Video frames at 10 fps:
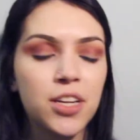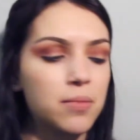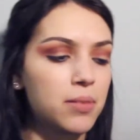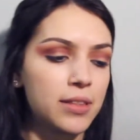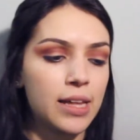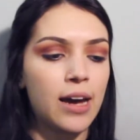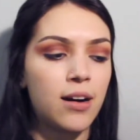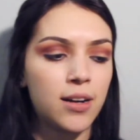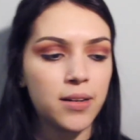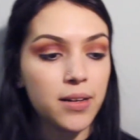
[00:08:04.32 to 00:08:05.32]
and put that
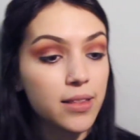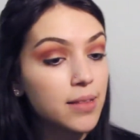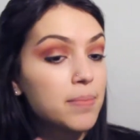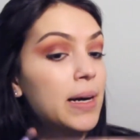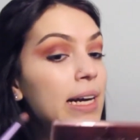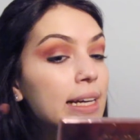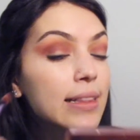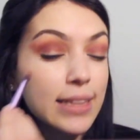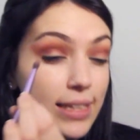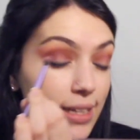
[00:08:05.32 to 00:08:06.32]
on my
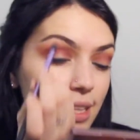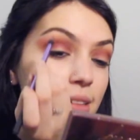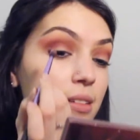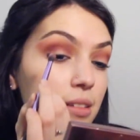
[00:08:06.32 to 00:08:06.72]
lid.